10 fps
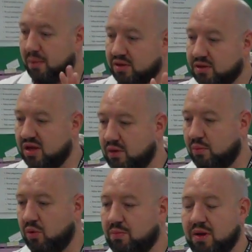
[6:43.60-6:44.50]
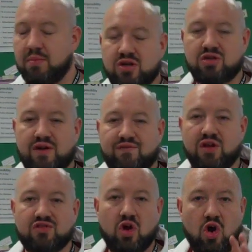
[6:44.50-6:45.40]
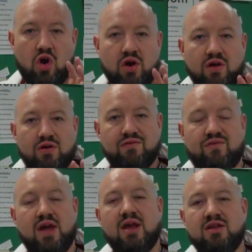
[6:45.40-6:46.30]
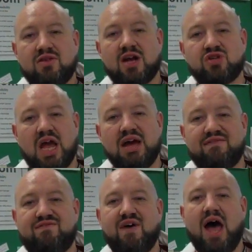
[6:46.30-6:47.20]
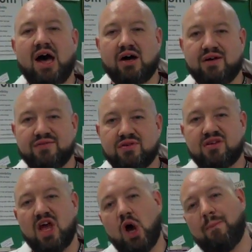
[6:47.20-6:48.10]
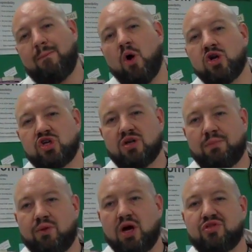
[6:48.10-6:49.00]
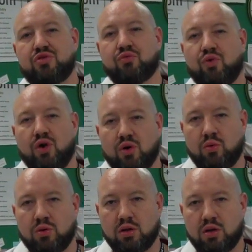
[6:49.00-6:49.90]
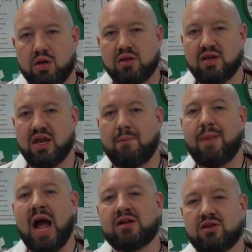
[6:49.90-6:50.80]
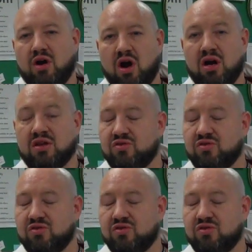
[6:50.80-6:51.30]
But one major difference, veins actually have valves to help push the blood through to get it back to the heart.